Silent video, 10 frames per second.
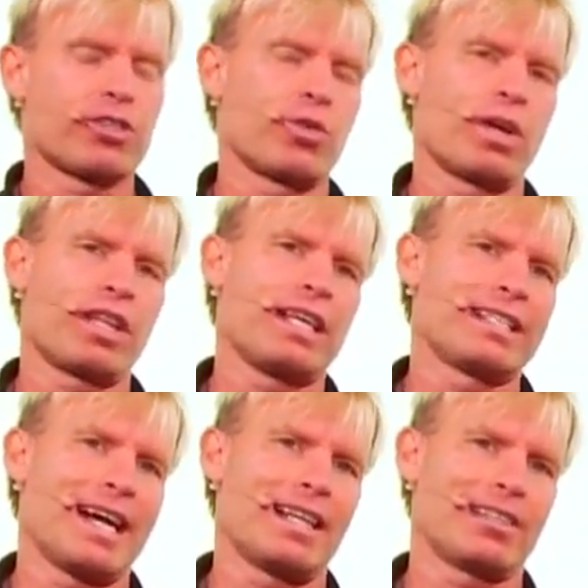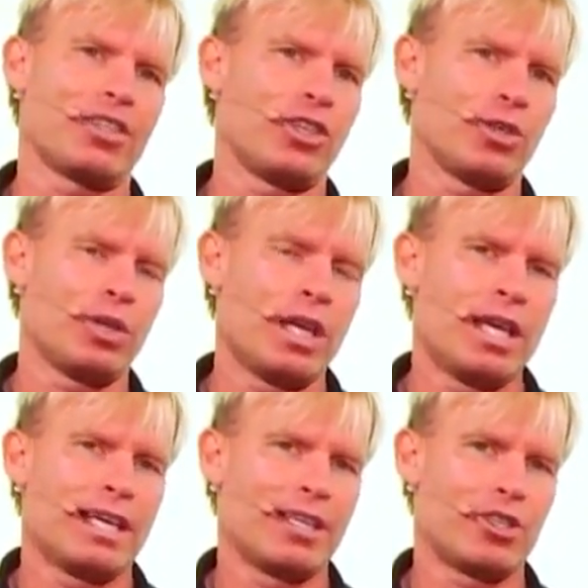So one of the things I like to do
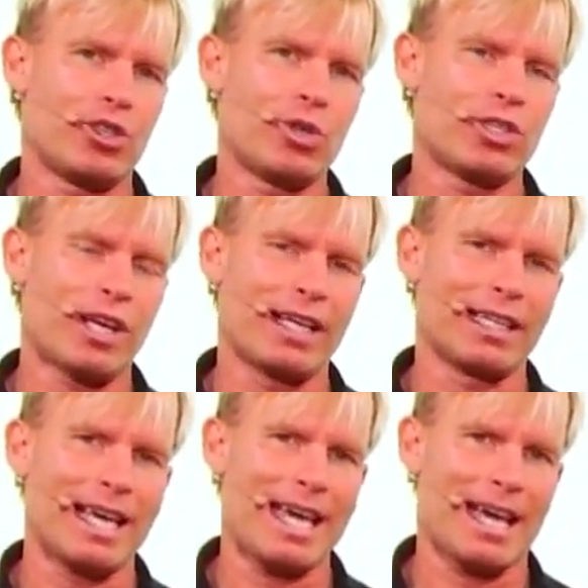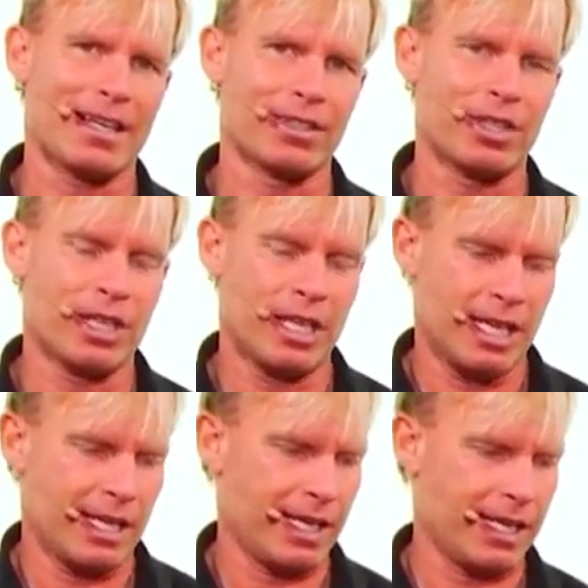as soon as I land
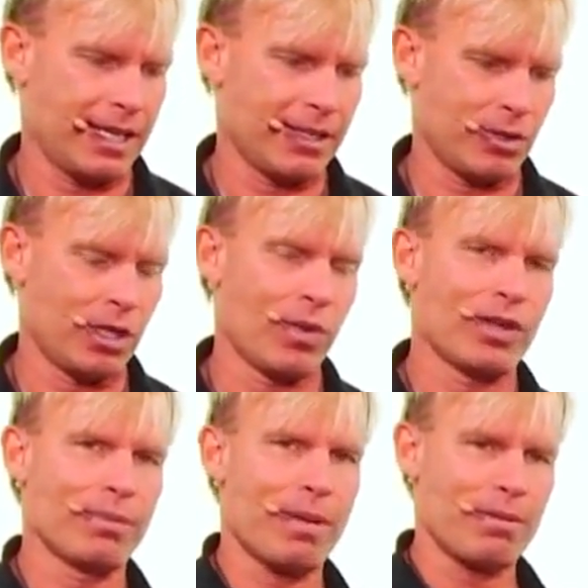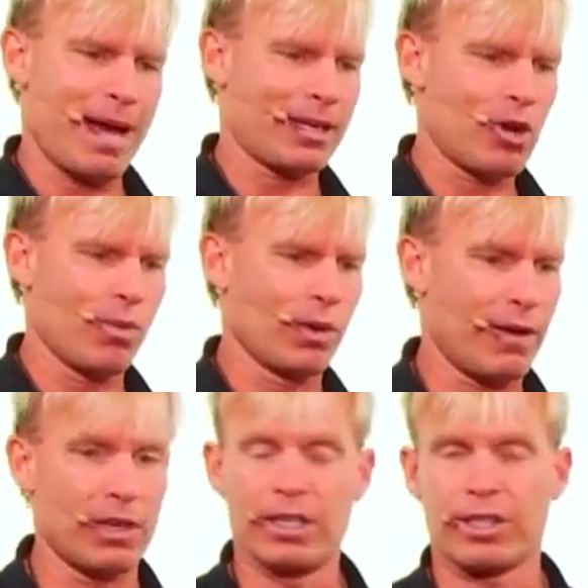is, you know, whether I'm coming back home or
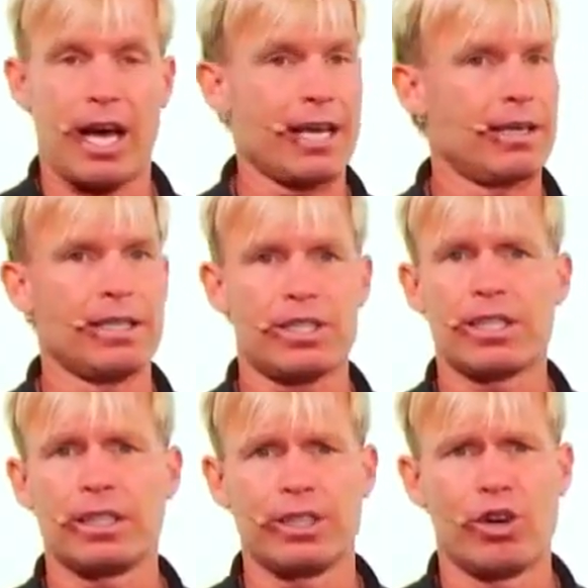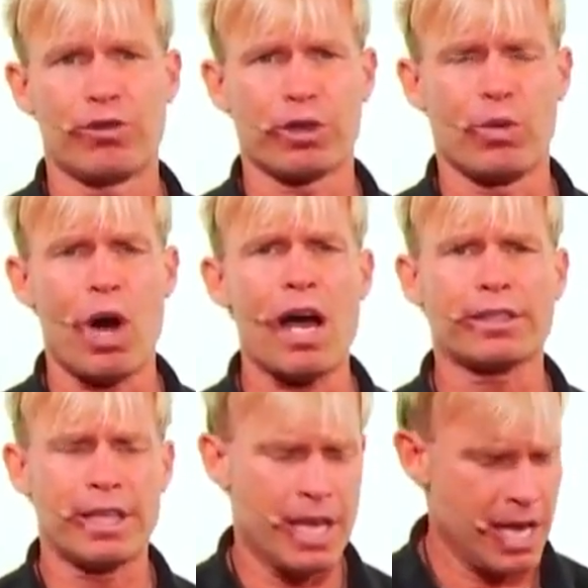whatever, is I instantly go for a
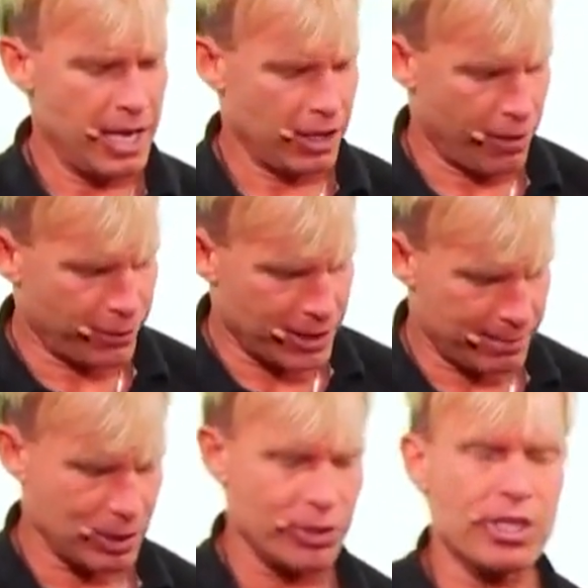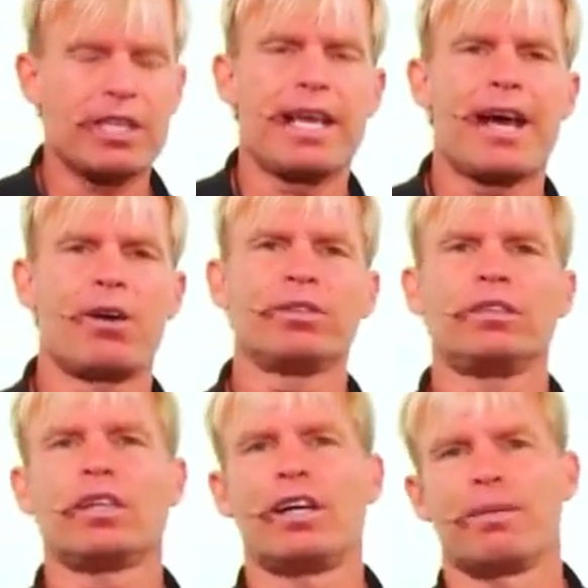walk, and oftentimes I'll sit down
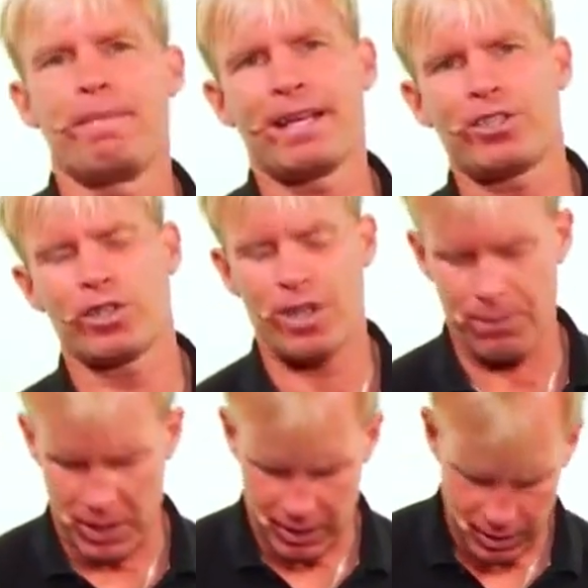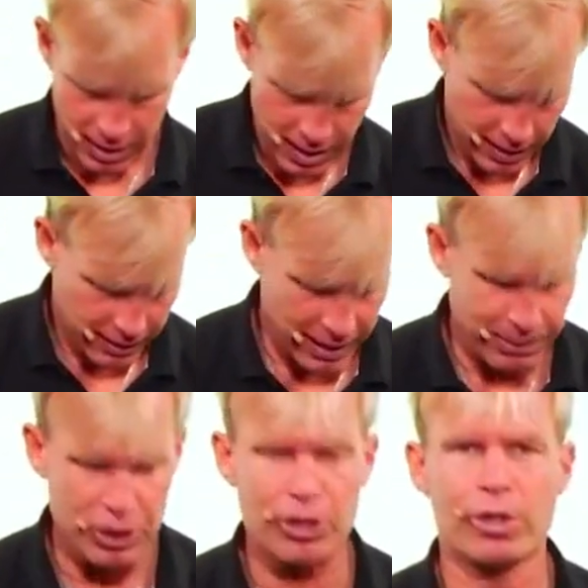on a bench or something, take my
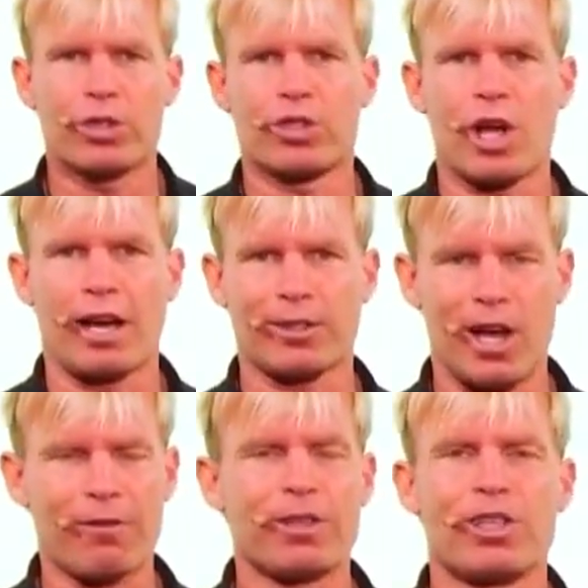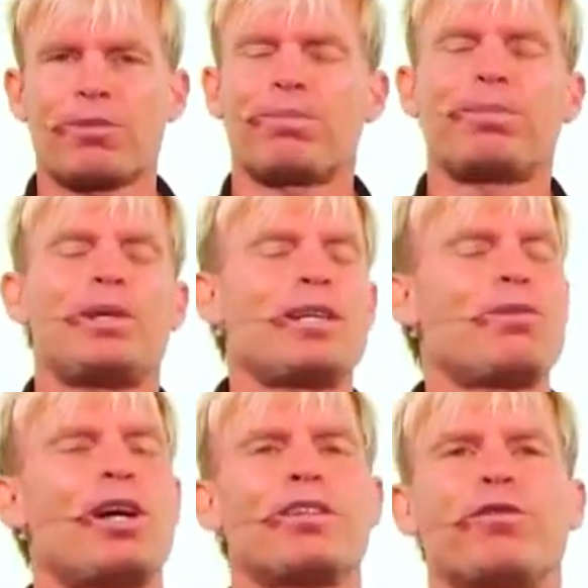shoes and socks off, and just put them
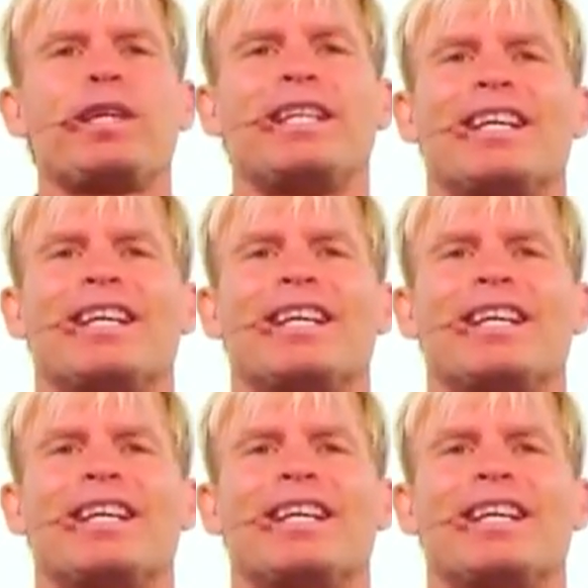on the feet.